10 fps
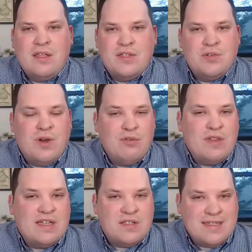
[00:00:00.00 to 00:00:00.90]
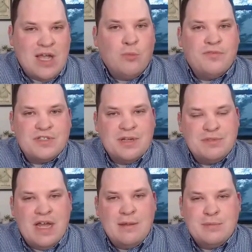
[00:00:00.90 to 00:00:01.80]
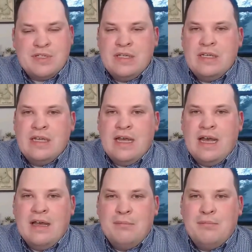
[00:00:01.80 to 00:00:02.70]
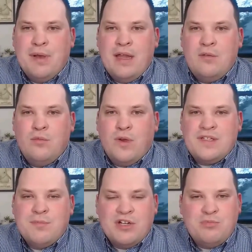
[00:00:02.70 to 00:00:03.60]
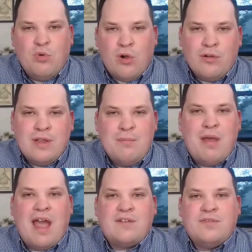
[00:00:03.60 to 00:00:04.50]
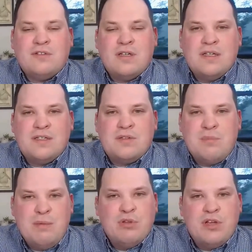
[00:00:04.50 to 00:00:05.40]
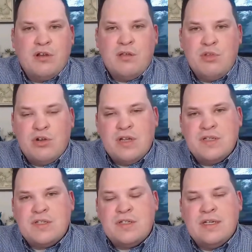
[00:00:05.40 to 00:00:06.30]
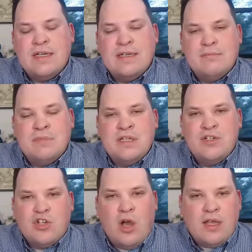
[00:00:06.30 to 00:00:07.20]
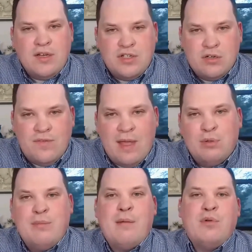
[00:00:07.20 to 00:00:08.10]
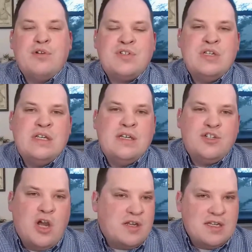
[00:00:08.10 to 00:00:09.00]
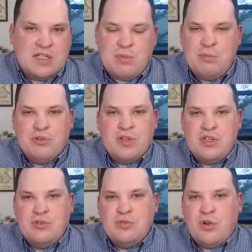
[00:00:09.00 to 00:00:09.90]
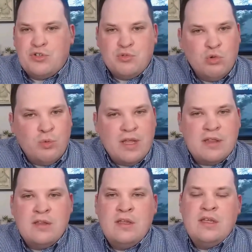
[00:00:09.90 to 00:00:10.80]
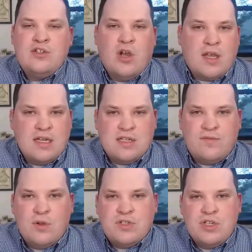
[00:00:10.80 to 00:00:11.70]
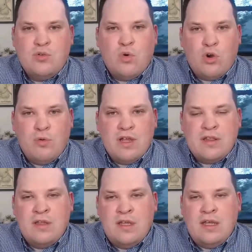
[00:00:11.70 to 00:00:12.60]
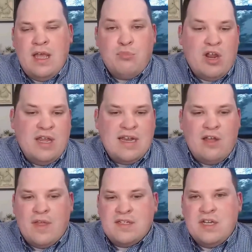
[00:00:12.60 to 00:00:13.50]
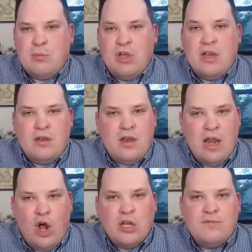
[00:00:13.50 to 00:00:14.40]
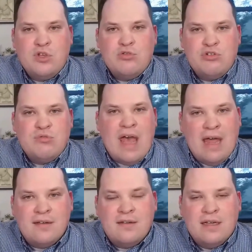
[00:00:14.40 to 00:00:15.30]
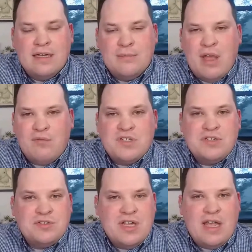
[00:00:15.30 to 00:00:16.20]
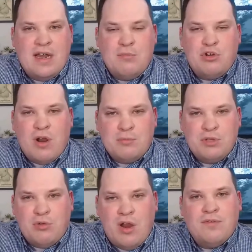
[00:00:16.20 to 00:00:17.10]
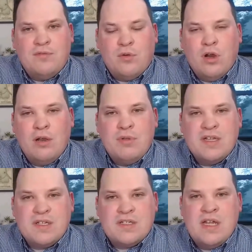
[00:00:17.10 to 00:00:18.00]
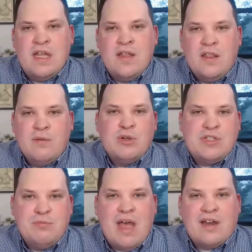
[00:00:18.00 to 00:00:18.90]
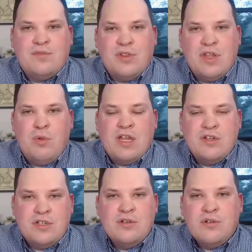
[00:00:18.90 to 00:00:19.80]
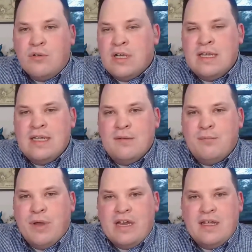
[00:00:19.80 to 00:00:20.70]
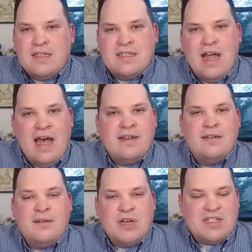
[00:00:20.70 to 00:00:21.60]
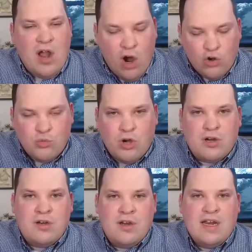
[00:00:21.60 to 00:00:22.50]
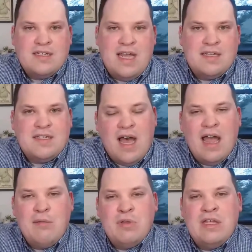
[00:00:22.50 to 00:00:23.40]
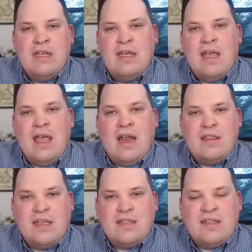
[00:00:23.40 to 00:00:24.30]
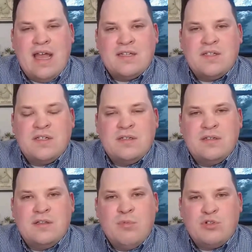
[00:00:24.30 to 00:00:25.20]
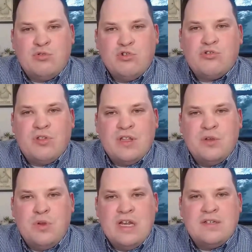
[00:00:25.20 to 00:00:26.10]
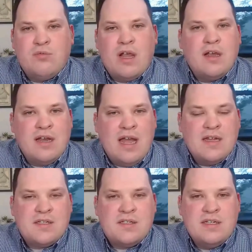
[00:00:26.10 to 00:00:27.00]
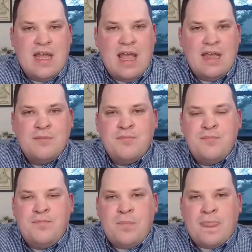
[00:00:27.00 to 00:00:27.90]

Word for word: athletes or whatever. That's that's helpful sometimes. Um, but what's much more impactful is the people in your communities, um, talking to your family members, talking to the people that you go to school with, talking to the folks that you work with, and breaking down that stigma. And, and all of you do that uh, every single day. And I'm incredibly grateful for it because it's the most impactful thing we can do, but it's not, but it's hard work and it takes time. And I think that that's the most crucial thing that we need to recognize today